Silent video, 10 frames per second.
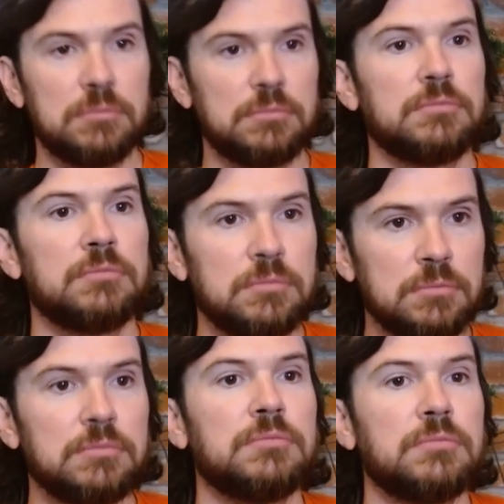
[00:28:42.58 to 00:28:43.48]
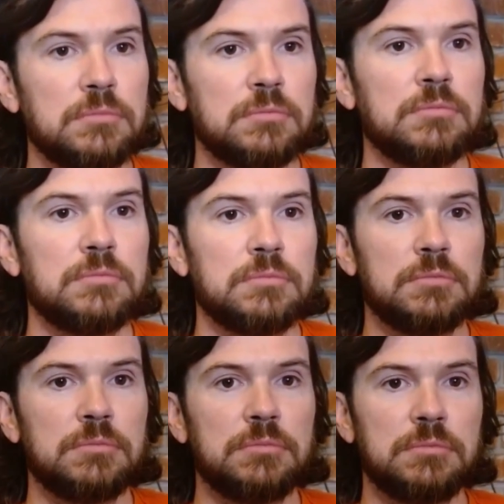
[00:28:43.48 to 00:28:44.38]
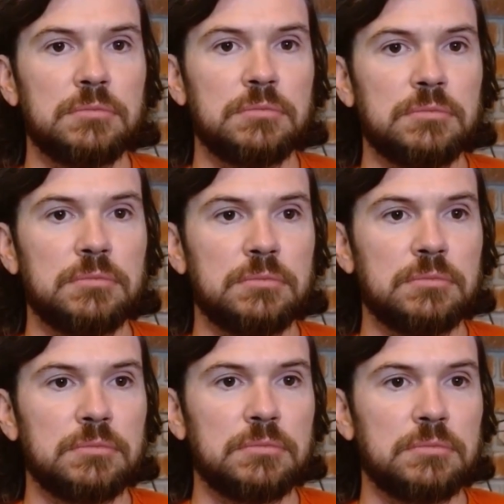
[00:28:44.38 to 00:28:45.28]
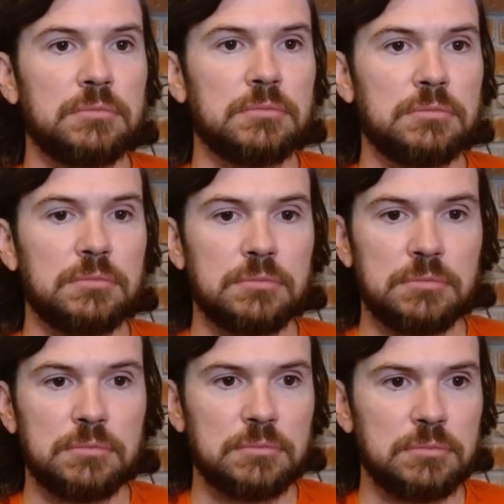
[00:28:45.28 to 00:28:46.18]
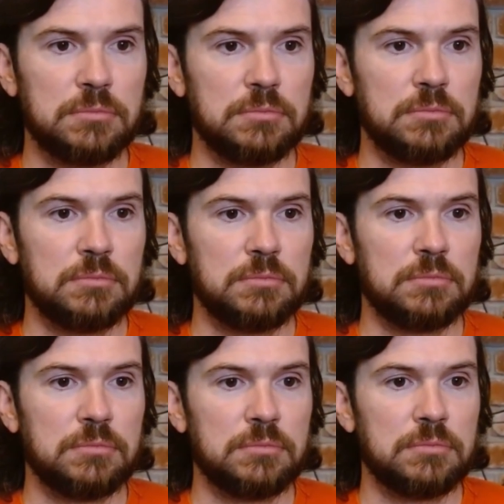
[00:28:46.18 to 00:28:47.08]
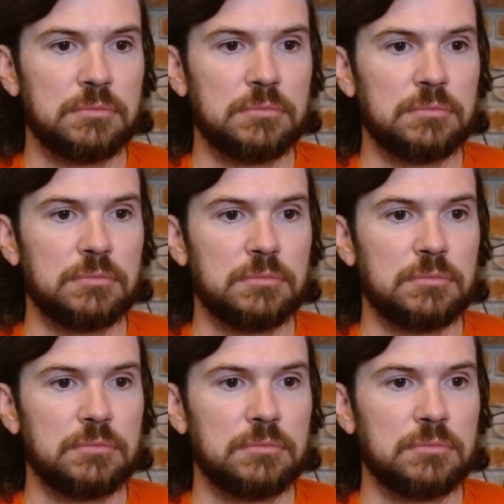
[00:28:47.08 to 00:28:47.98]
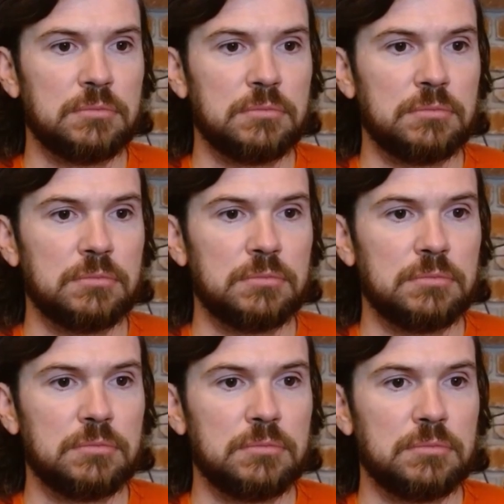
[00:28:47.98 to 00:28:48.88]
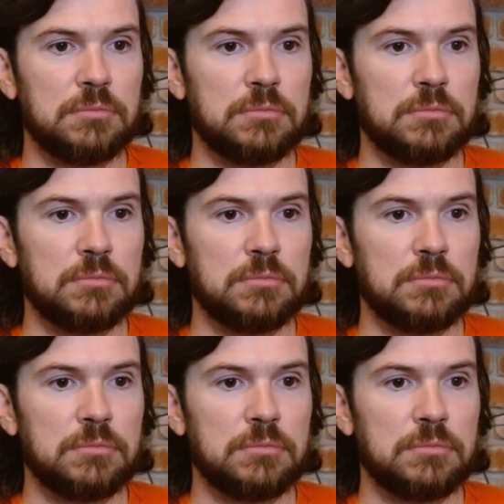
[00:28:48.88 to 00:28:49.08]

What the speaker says: The person shown says nothing.